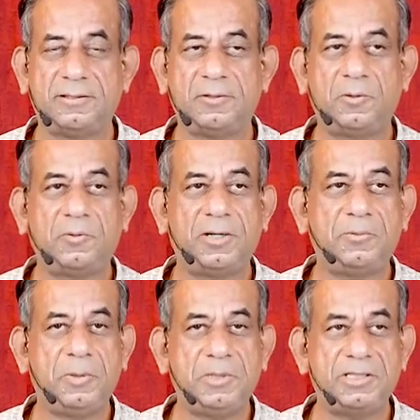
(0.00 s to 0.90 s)
You know,
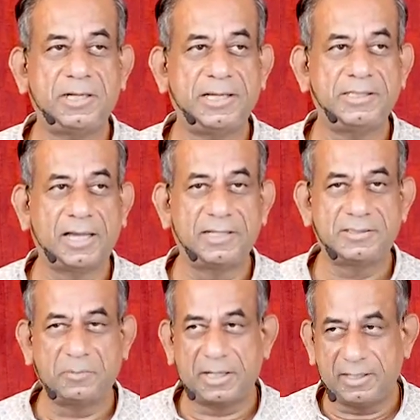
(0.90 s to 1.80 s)
when Vibhishna is
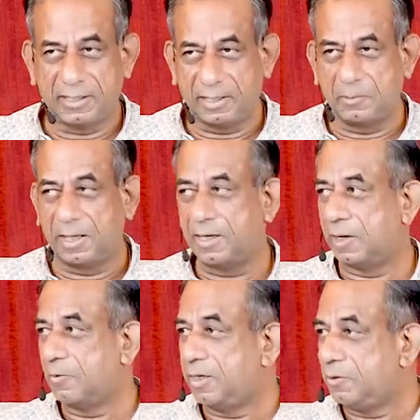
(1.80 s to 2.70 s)
asked by Hanuman,
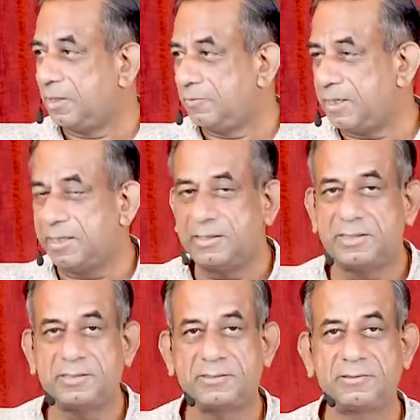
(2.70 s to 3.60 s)
How are you living in
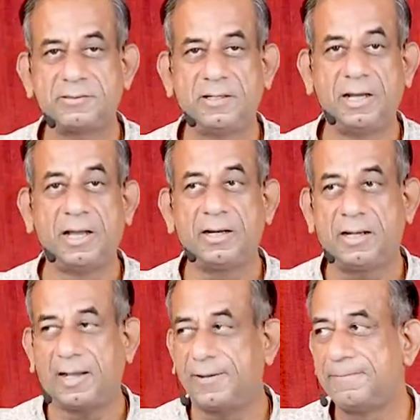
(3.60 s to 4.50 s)
this
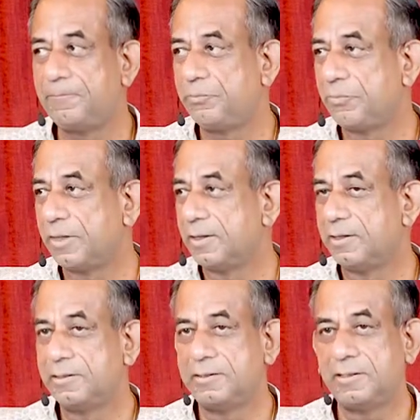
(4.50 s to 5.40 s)
Lanka?
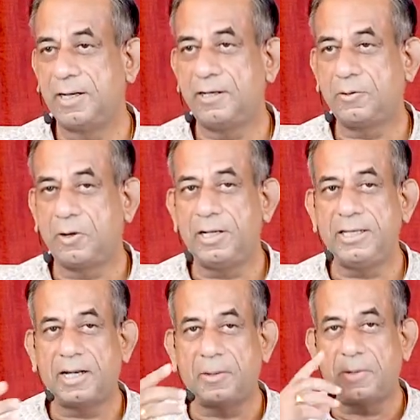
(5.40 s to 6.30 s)
And
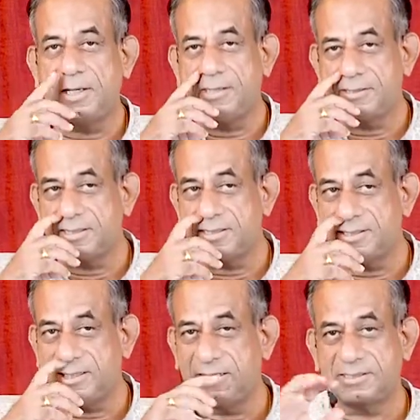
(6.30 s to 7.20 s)
calling Rama, he says,
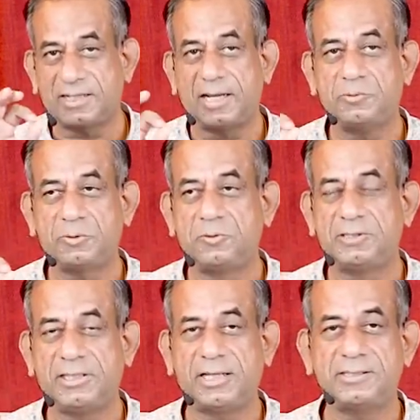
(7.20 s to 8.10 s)
he describes,
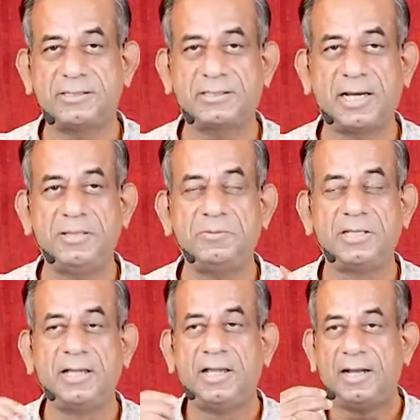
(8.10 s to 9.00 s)
Tulsidas describes,
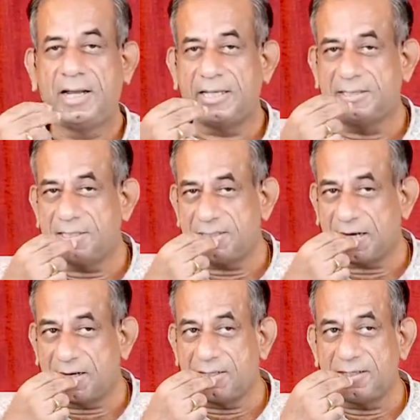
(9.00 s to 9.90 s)
like the
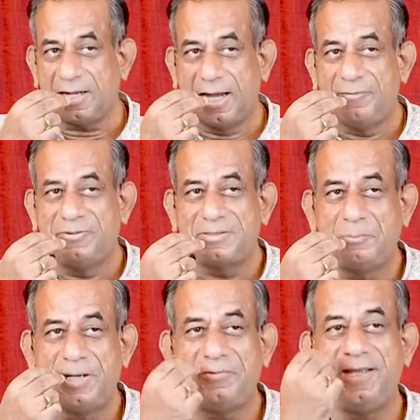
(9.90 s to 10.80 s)
tongue lives
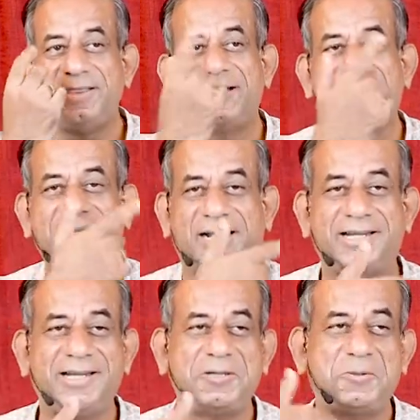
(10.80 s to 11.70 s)
between the
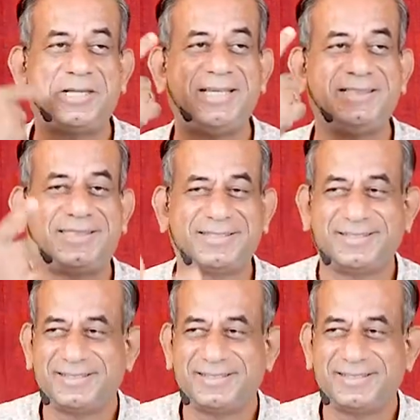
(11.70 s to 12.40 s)
32 teeth.